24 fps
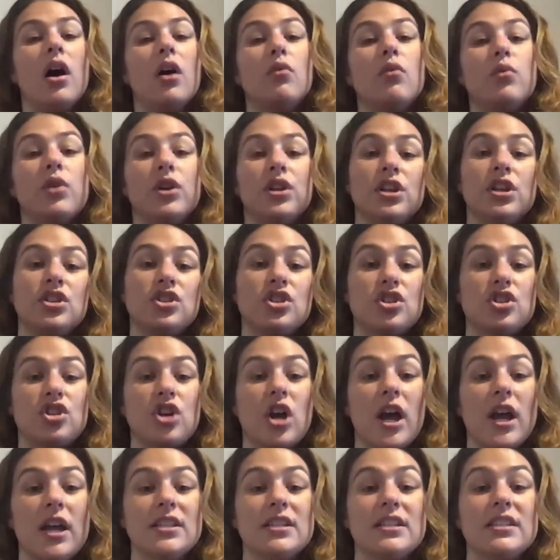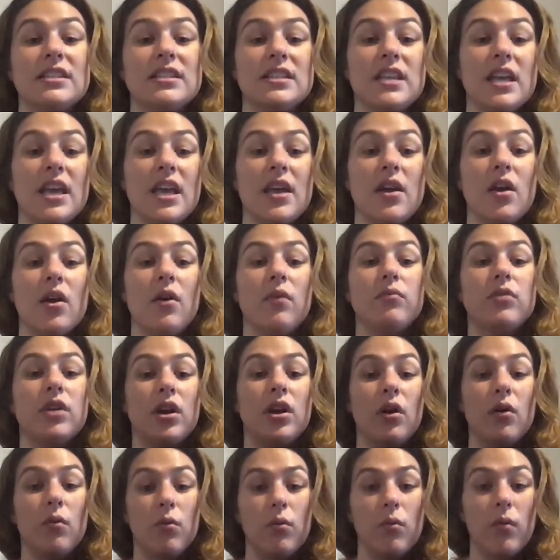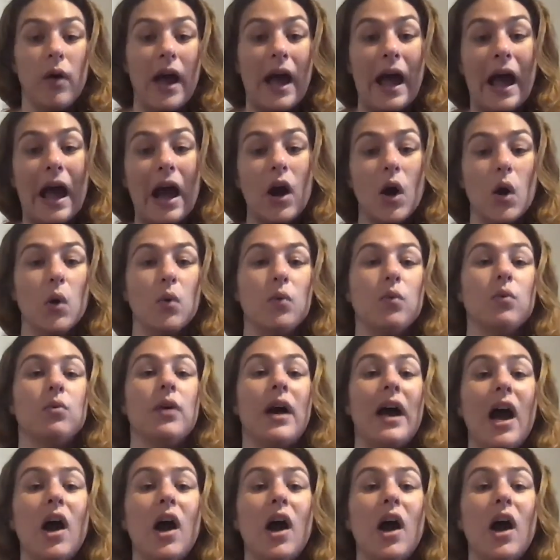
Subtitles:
Really just trying to see, how